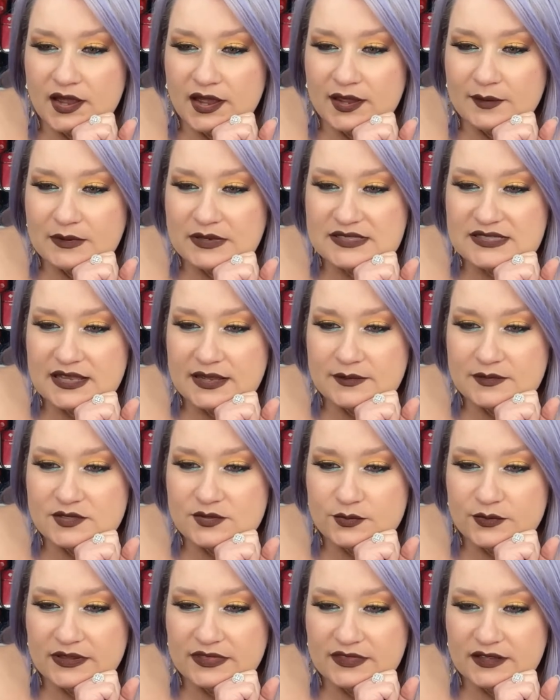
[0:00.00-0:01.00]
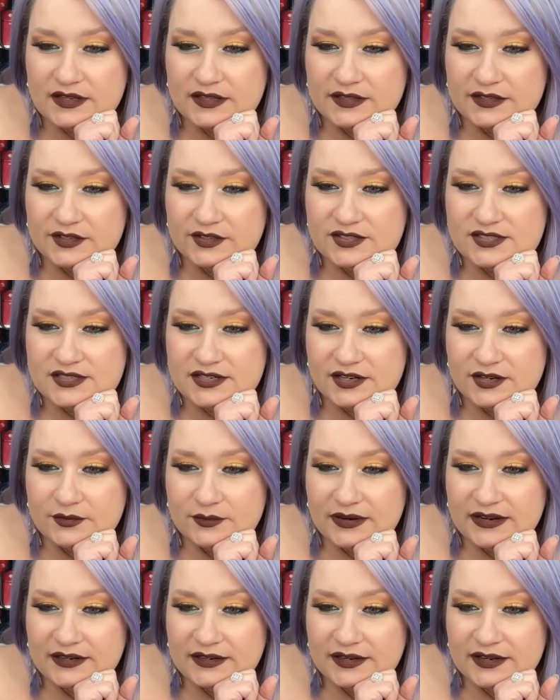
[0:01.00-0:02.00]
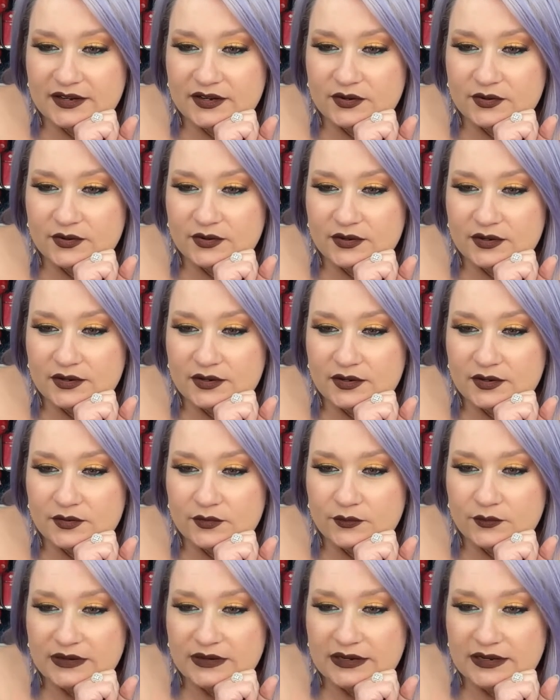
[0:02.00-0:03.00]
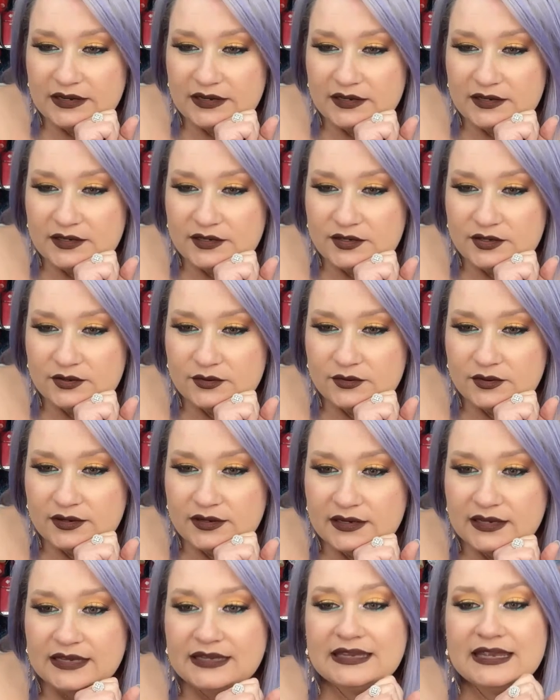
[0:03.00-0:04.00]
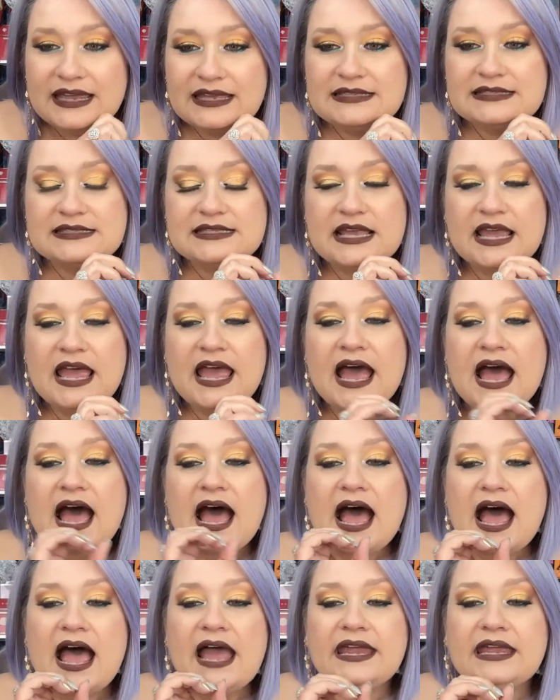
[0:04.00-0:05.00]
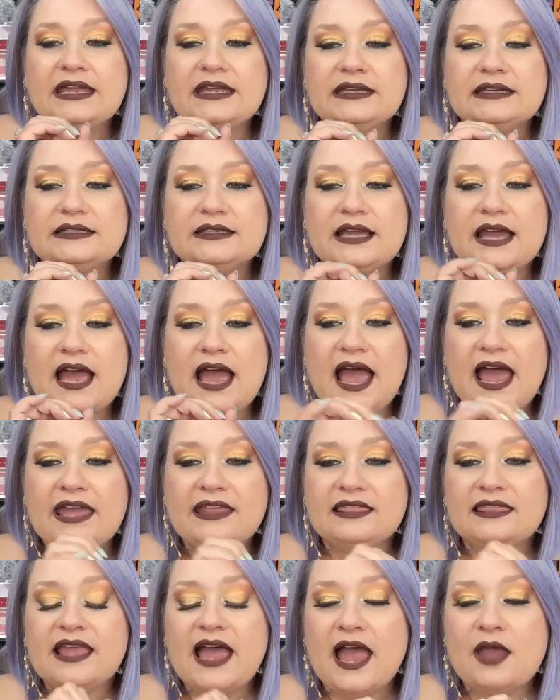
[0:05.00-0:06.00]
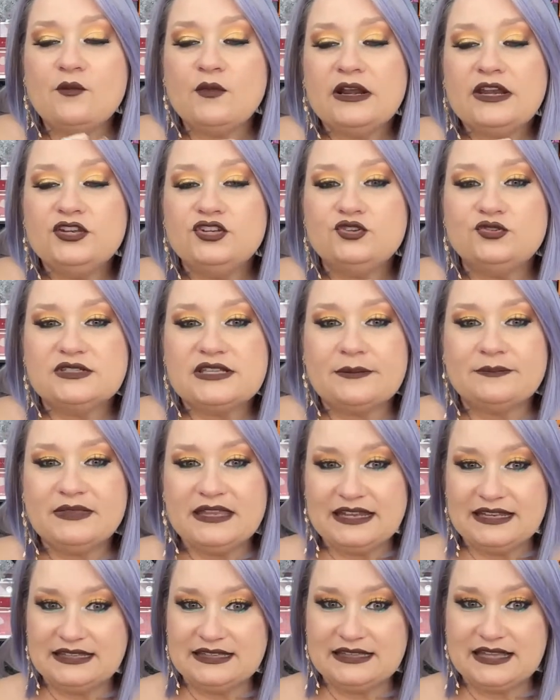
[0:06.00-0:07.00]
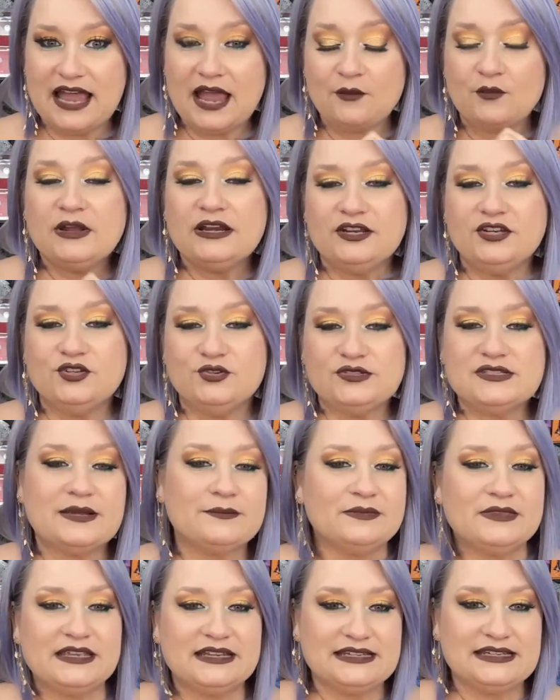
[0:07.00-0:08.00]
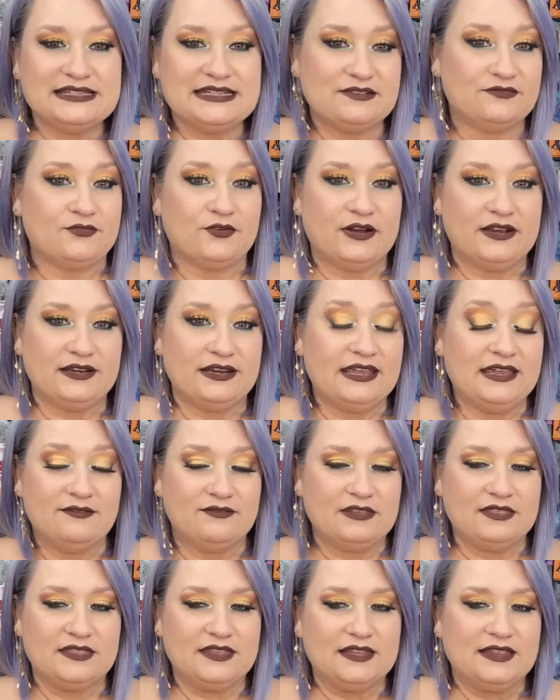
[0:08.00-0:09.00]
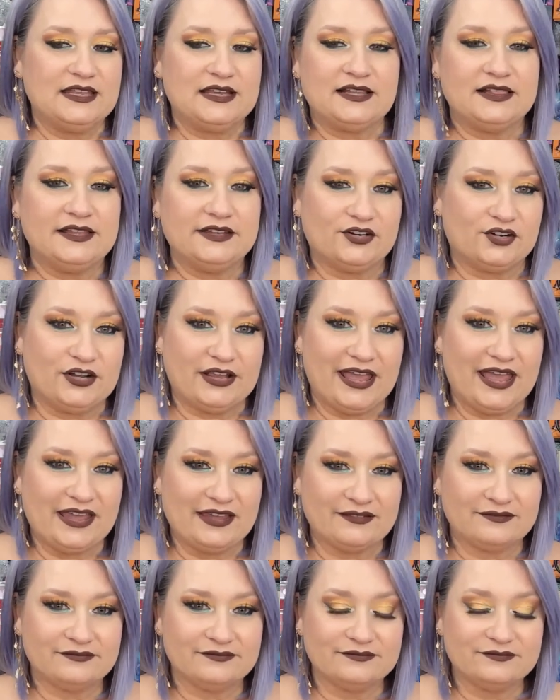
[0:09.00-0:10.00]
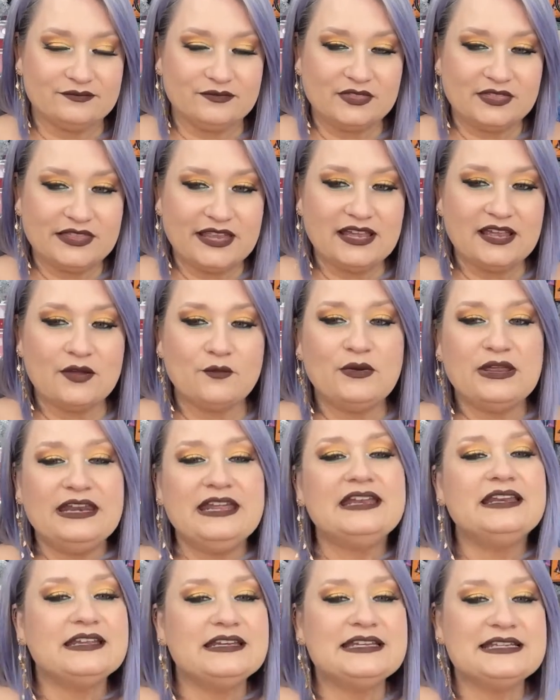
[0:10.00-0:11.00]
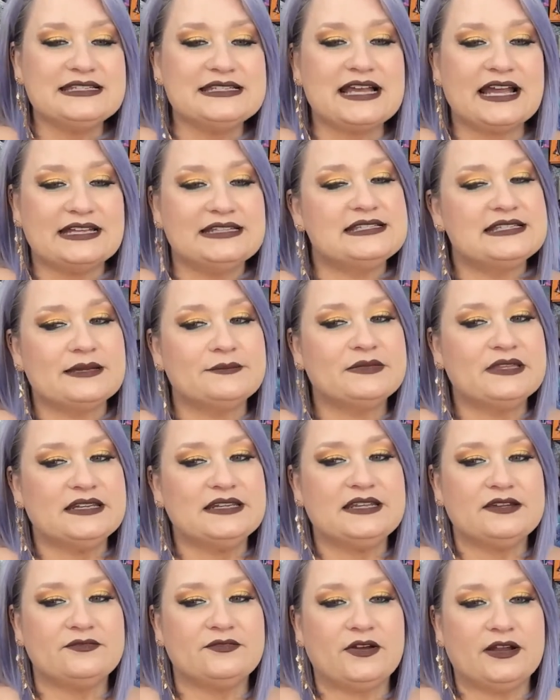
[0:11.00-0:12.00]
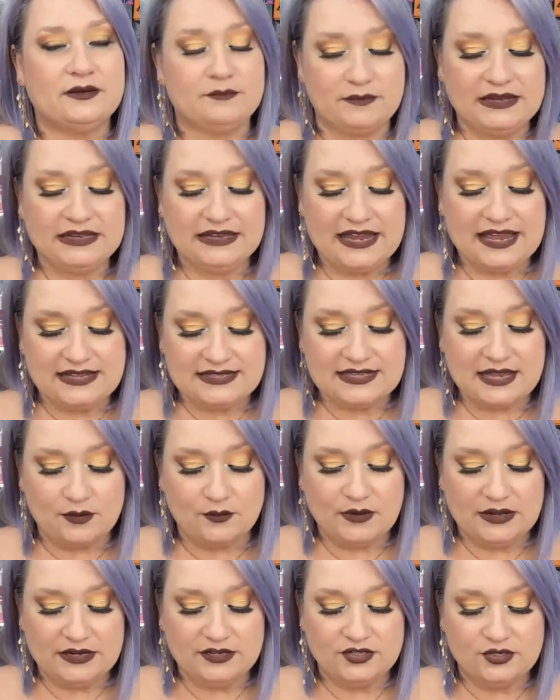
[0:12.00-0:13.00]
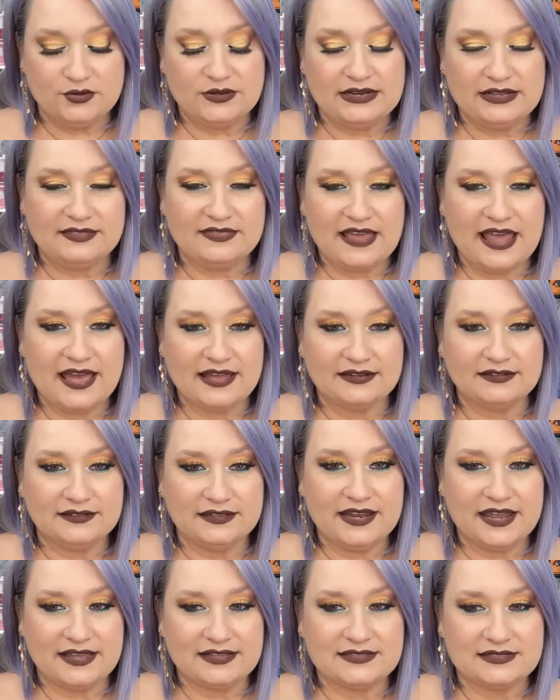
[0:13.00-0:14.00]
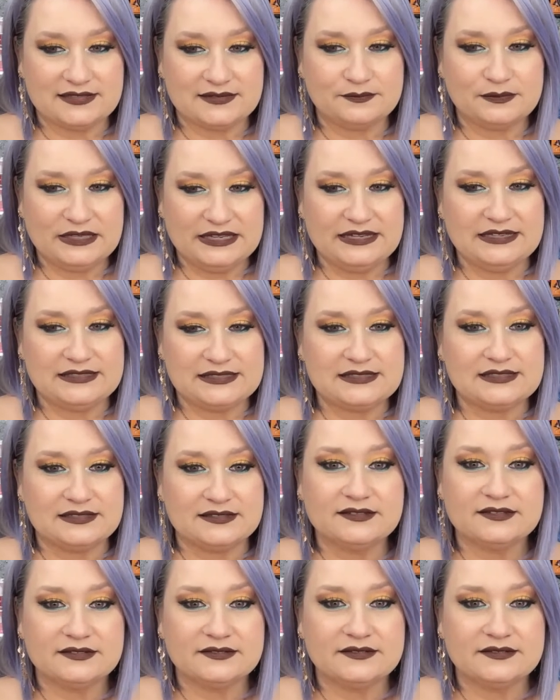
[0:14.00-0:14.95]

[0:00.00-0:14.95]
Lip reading: I'm obsessed with the glitter sticker right now. We need to do, yes, I want to do something. I want to do something different even than the glitter gang. We need to design something different. But yes, I want to do it in that. Yes, please.